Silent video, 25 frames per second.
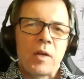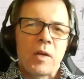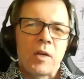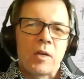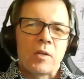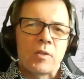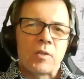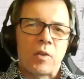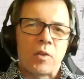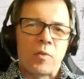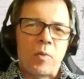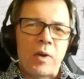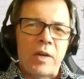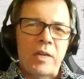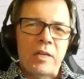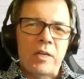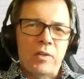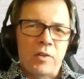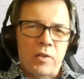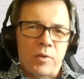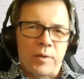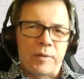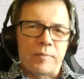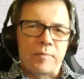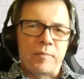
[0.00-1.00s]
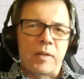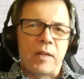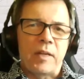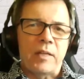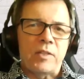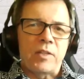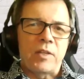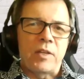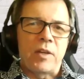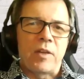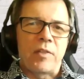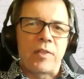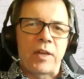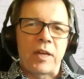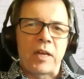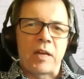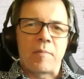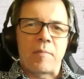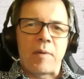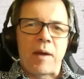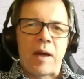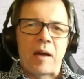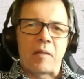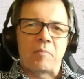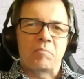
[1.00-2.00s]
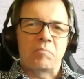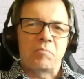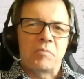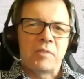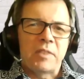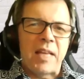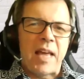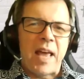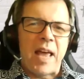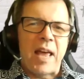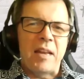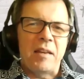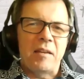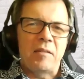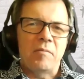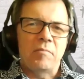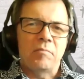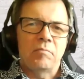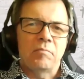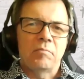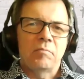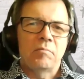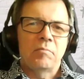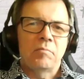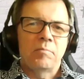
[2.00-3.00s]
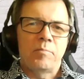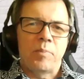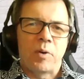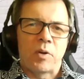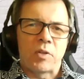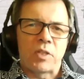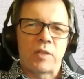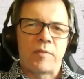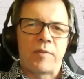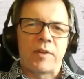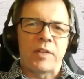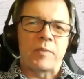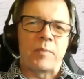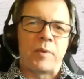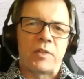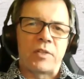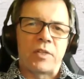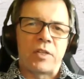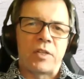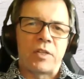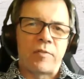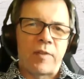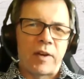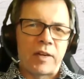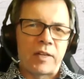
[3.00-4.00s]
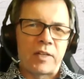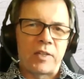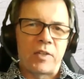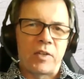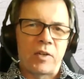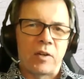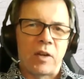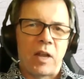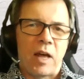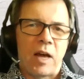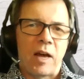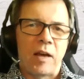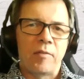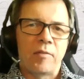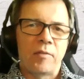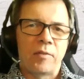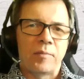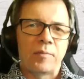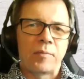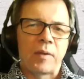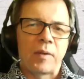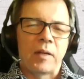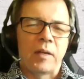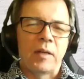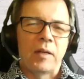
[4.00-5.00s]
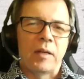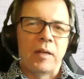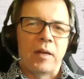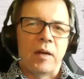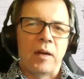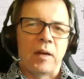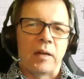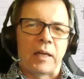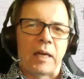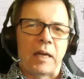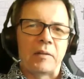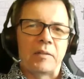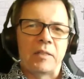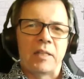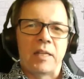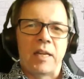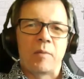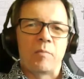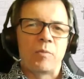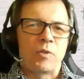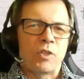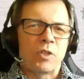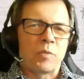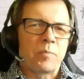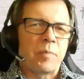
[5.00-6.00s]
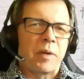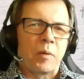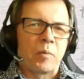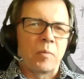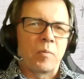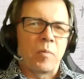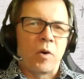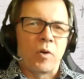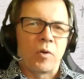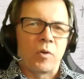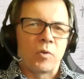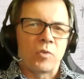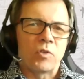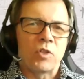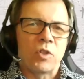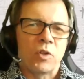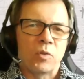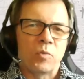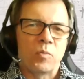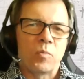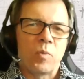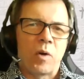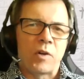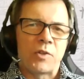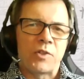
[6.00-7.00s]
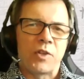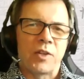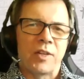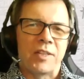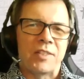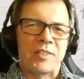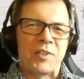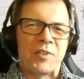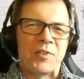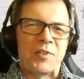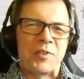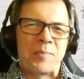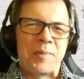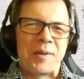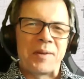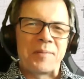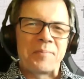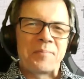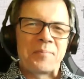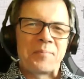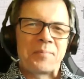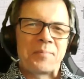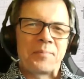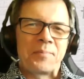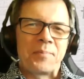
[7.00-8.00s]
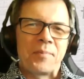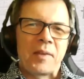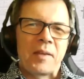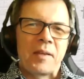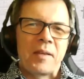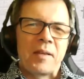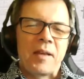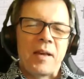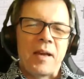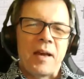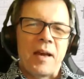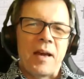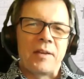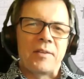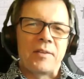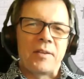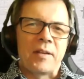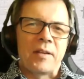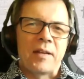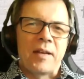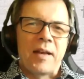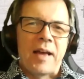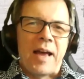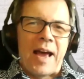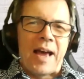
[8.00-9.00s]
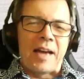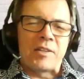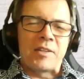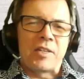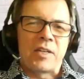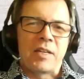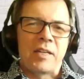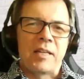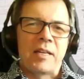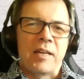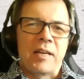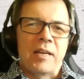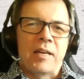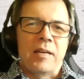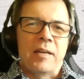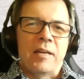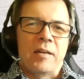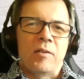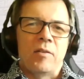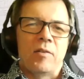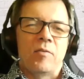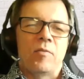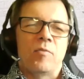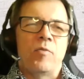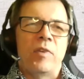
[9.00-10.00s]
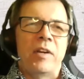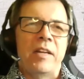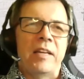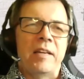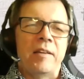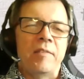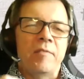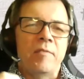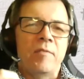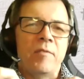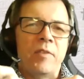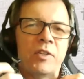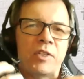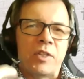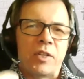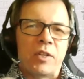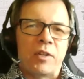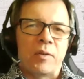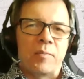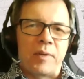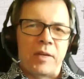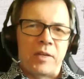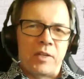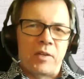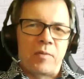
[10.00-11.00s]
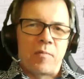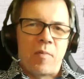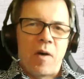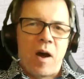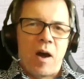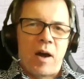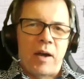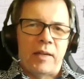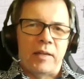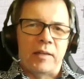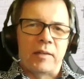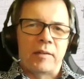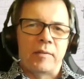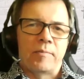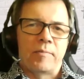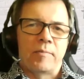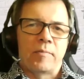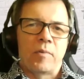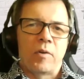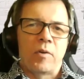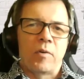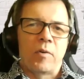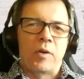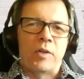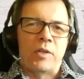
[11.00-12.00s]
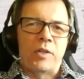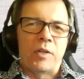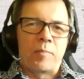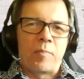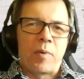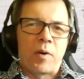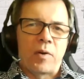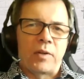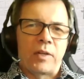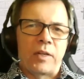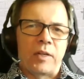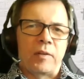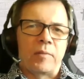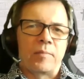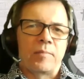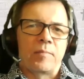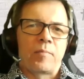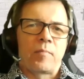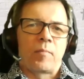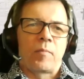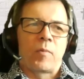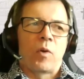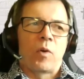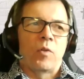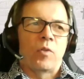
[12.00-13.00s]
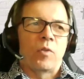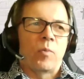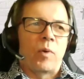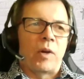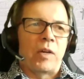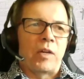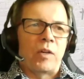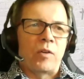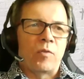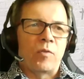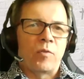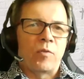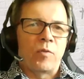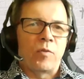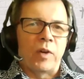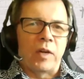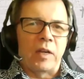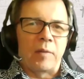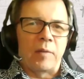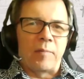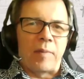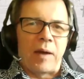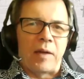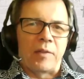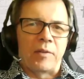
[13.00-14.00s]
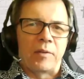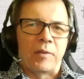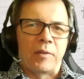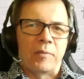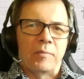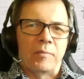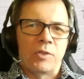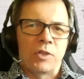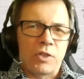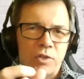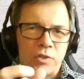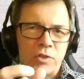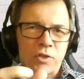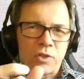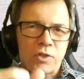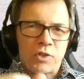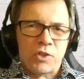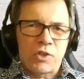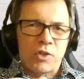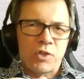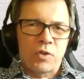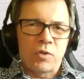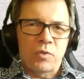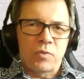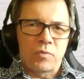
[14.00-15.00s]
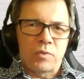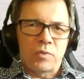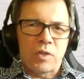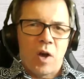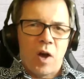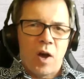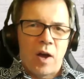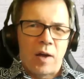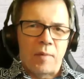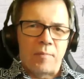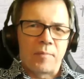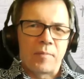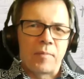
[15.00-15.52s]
So the way you do it is that you think about 10 positive experiences you've had in your life. Okay, today we'll just pick 1 or 2 whilst you're listening to me, and actually re-envision them in your mind or in your body or the way you feel about them. Just a short time